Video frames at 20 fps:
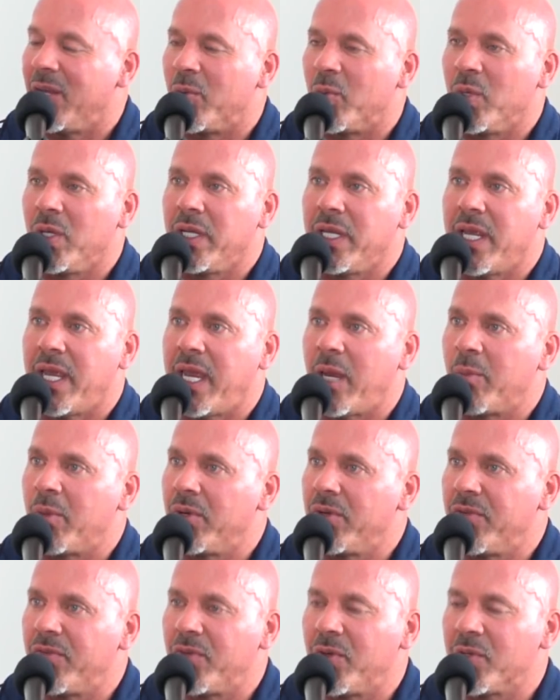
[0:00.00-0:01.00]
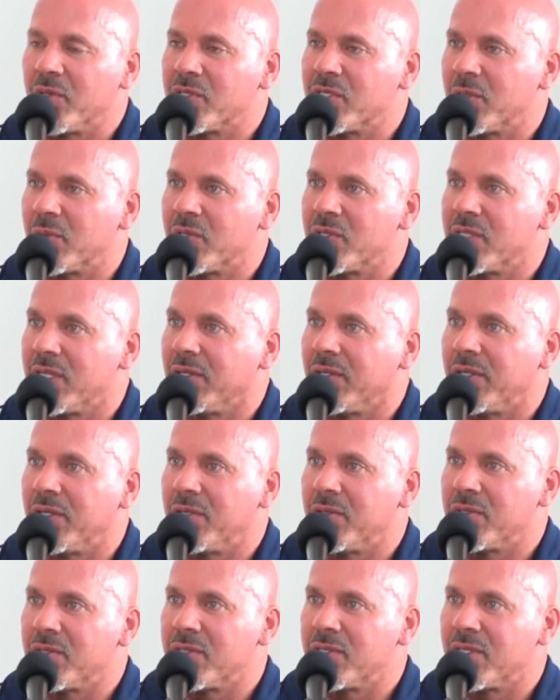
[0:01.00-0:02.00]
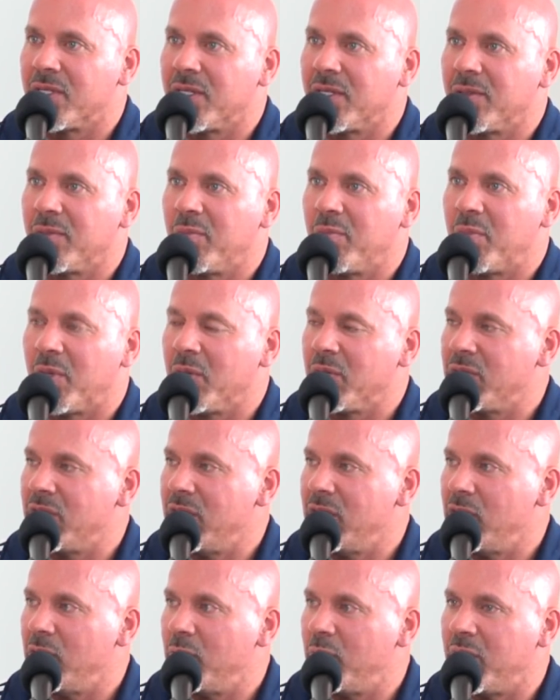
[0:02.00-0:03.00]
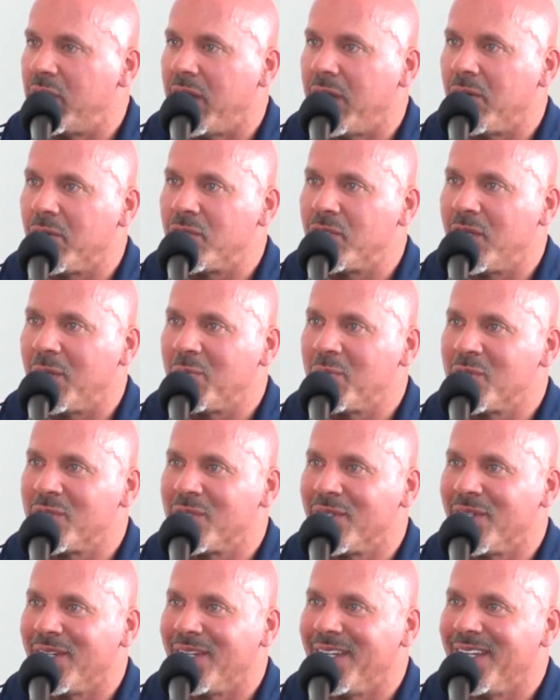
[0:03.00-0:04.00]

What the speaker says: It really hammered space. The folks that were selling those protein potato chips.